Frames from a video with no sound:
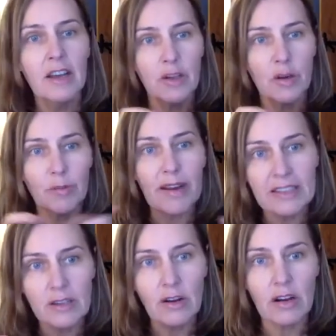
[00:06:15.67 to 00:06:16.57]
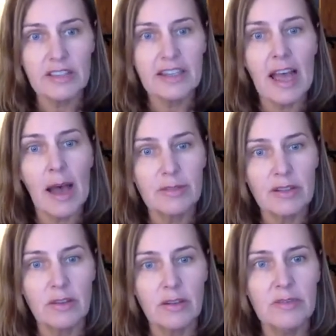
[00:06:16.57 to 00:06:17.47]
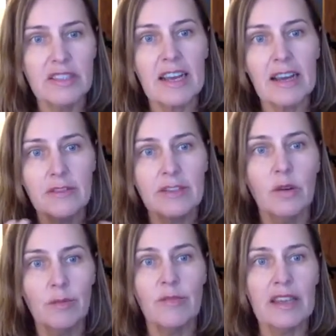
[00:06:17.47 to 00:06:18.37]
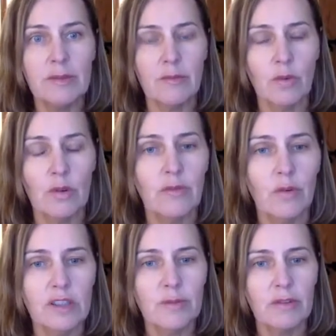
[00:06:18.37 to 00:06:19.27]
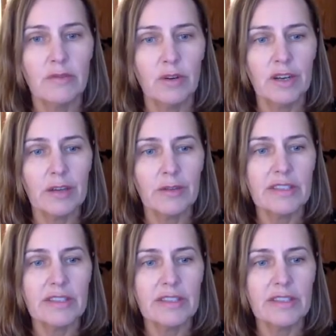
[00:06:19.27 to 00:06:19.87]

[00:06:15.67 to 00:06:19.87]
your blended cost of capital comes down, so it makes it more affordable for you.